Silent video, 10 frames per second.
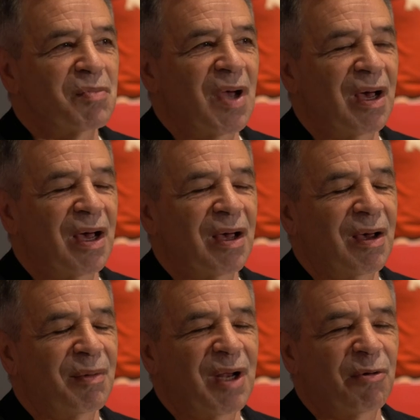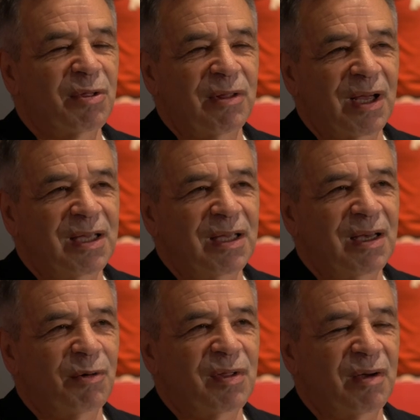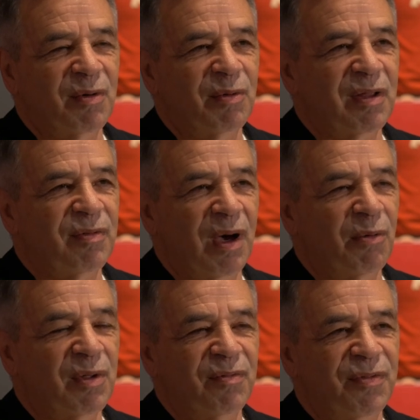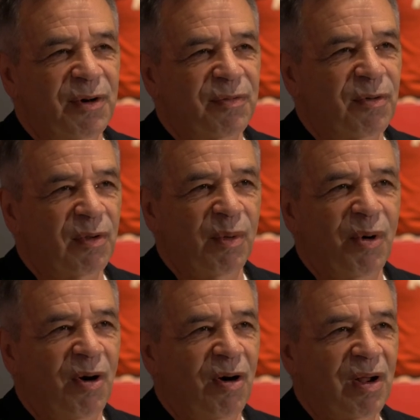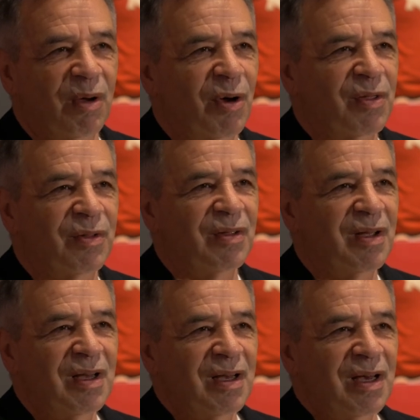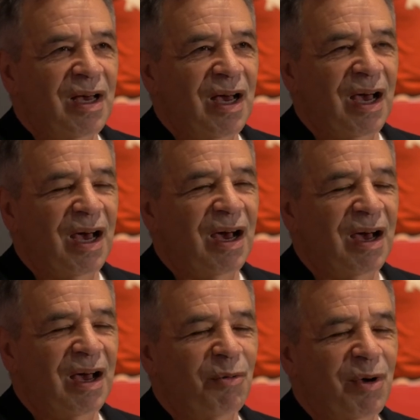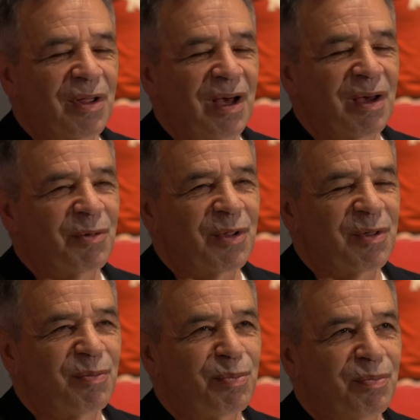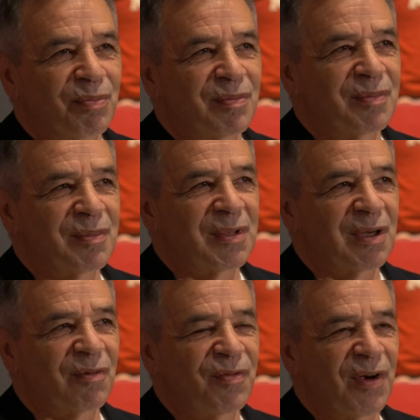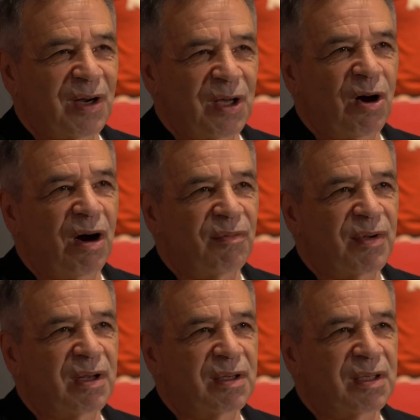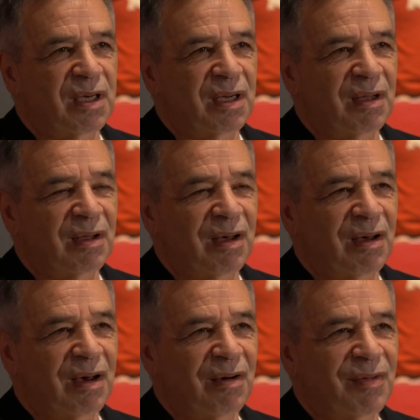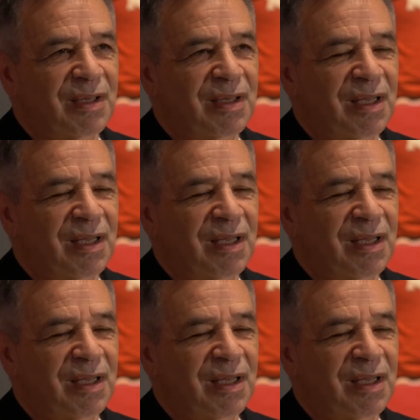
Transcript: Uh, I mean, I was lucky. I was never really. I wasn't fearful of the ball. I wasn't. Uh, I was. I was, you know, fairly confident uh, uh, of it.